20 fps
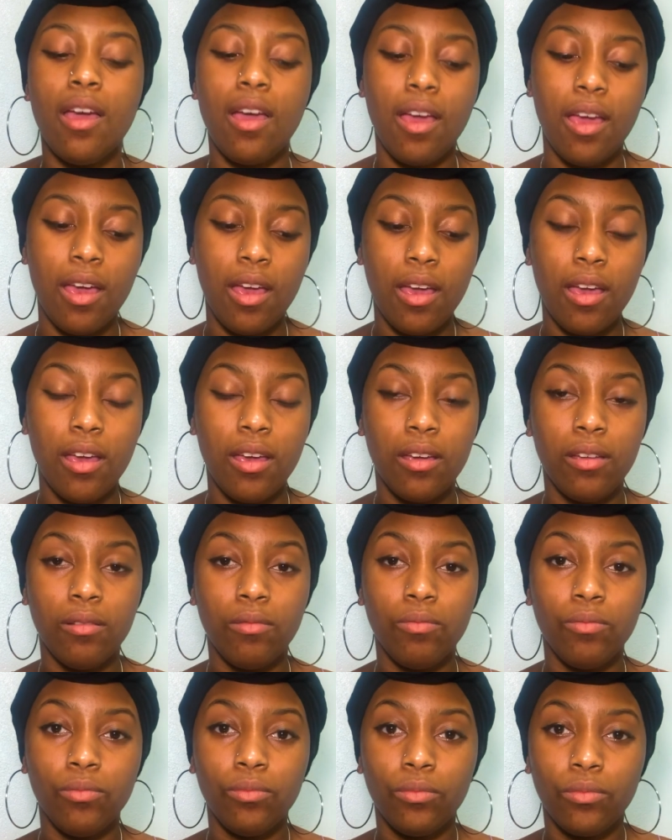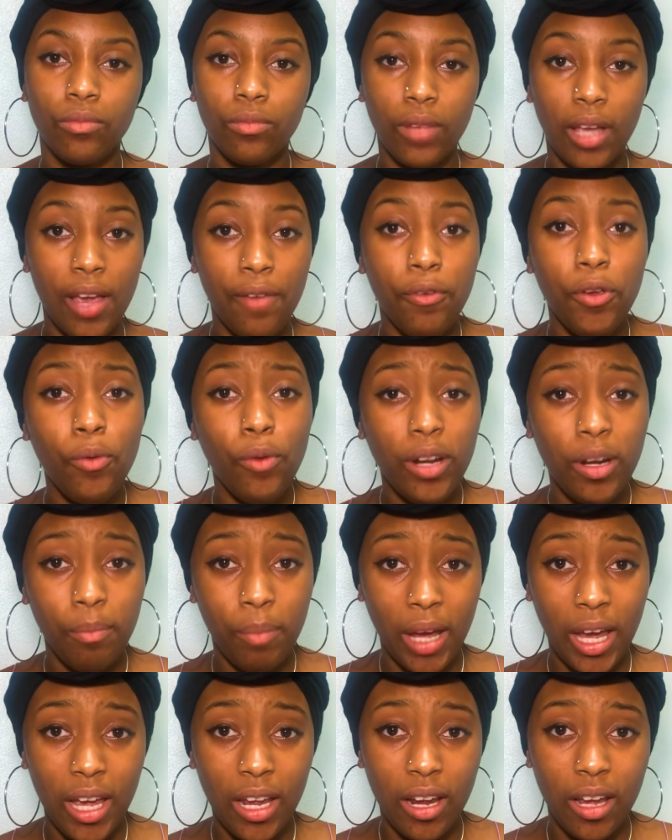And if you want a
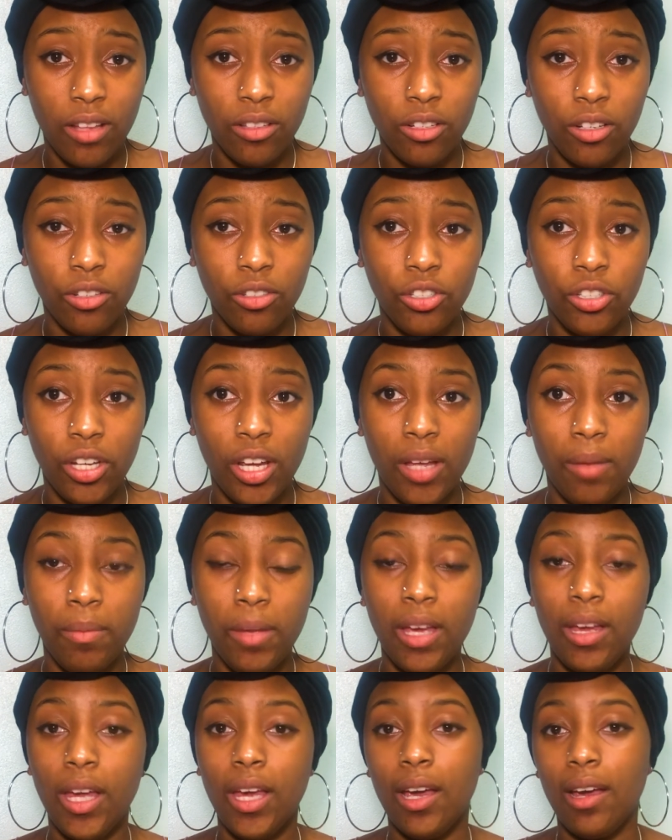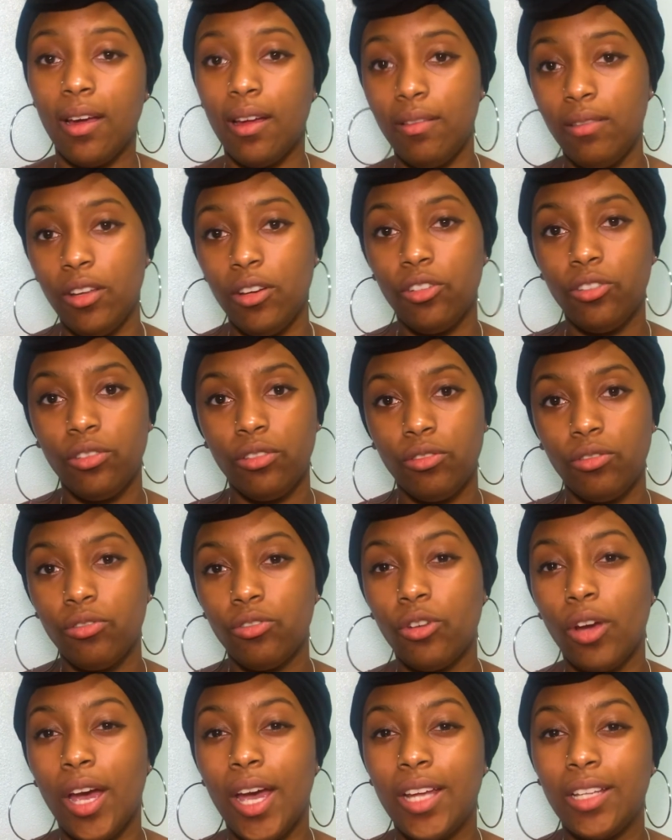paid internship and they're
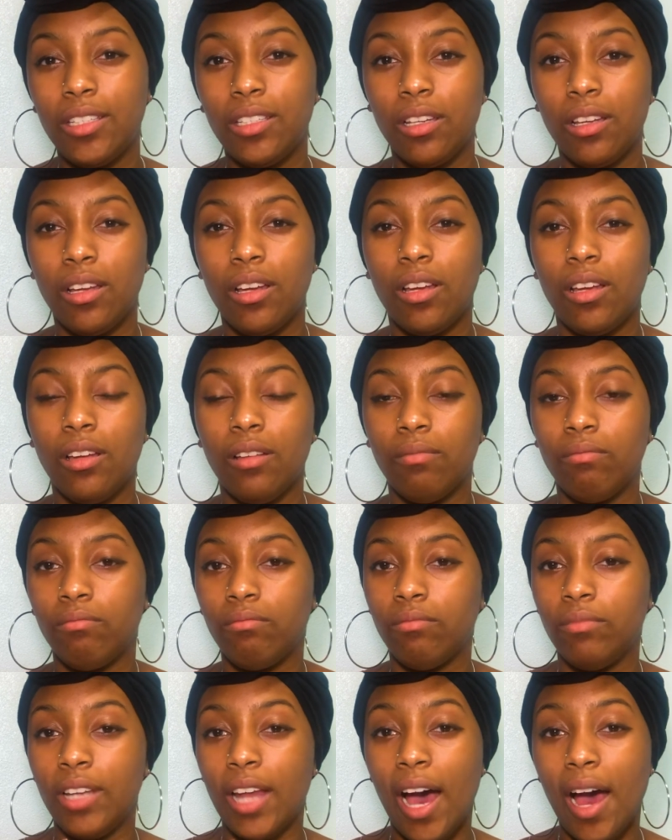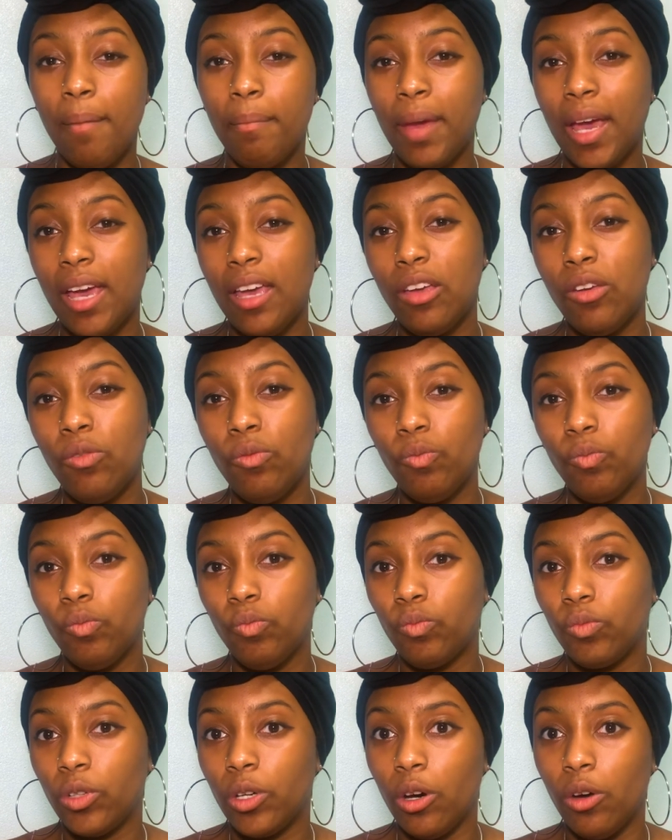trying to not pay you,
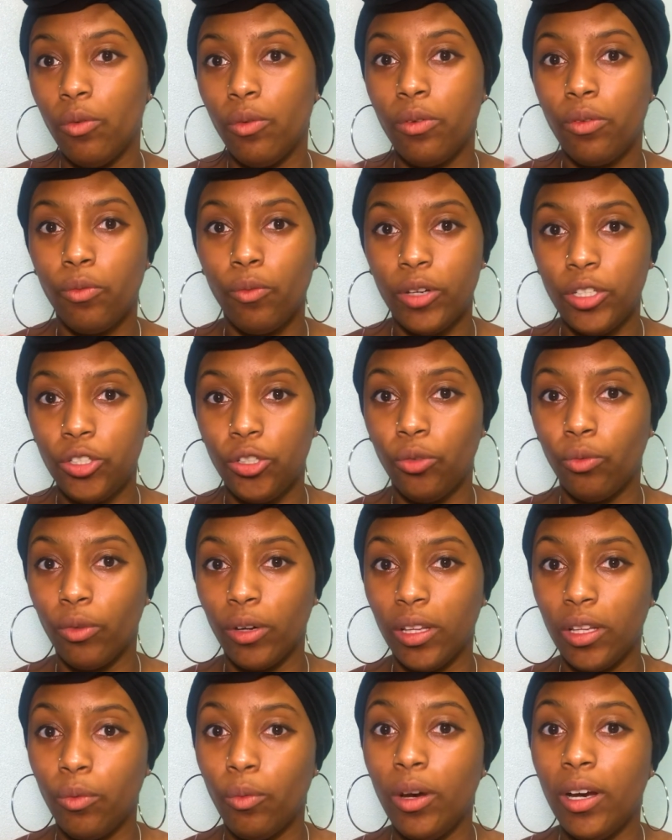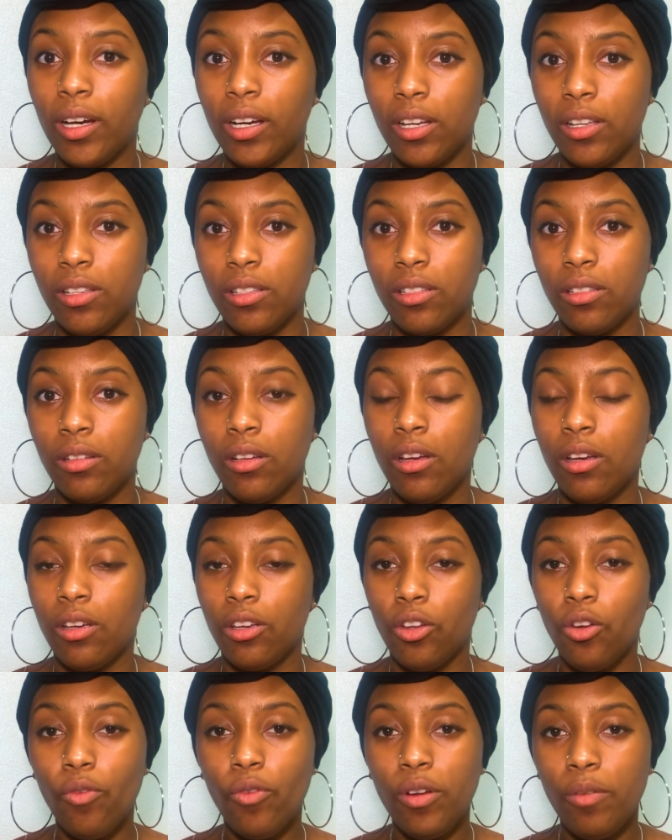go with what you really want, because
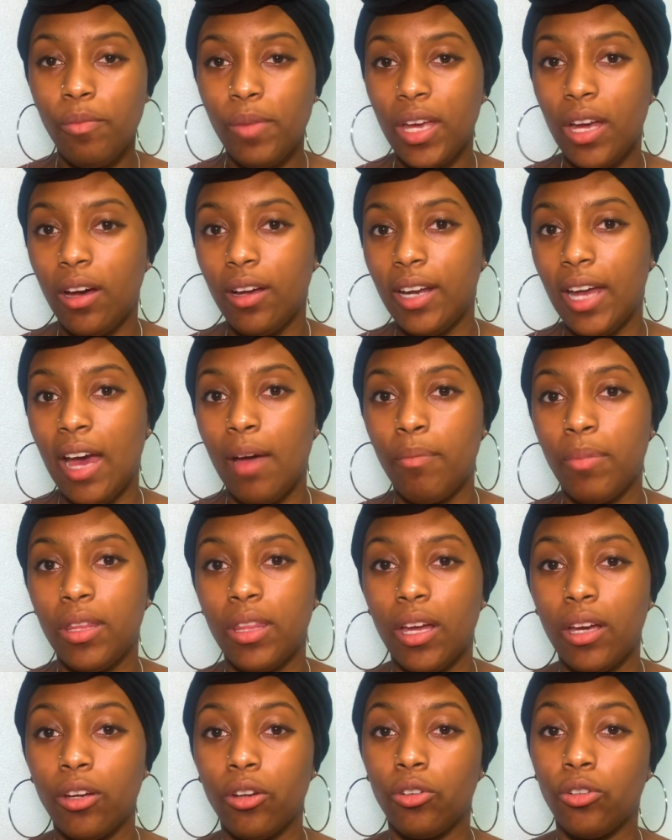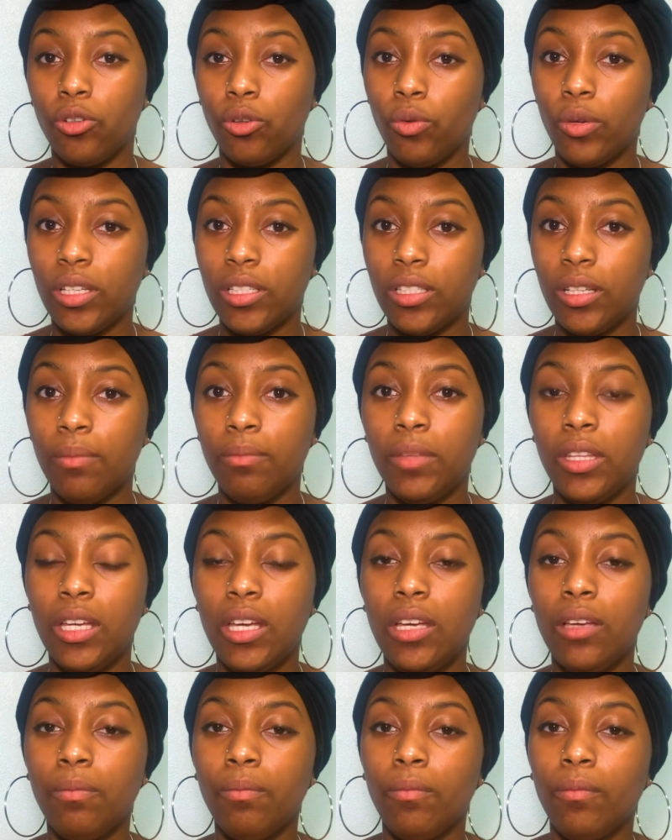you don't want to be unhappy that you're doing
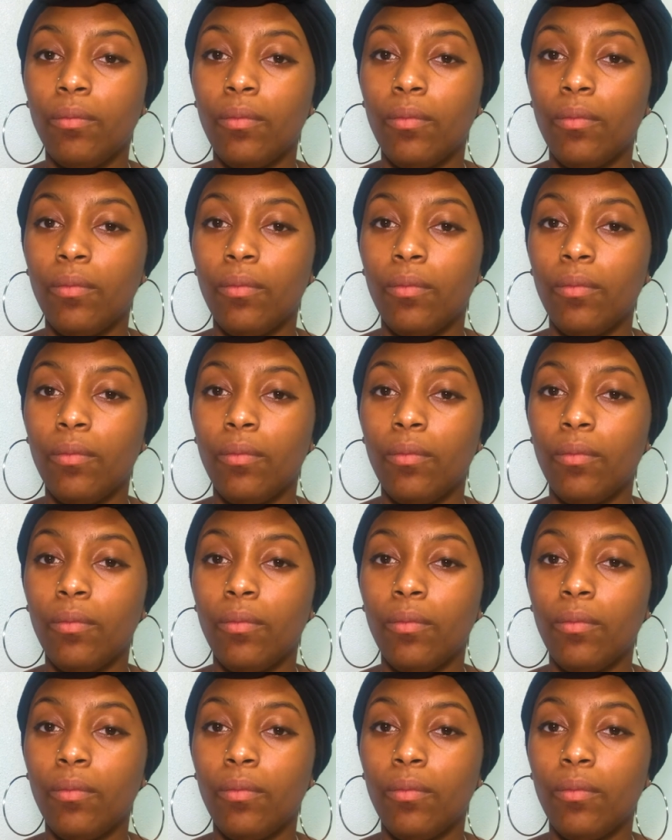something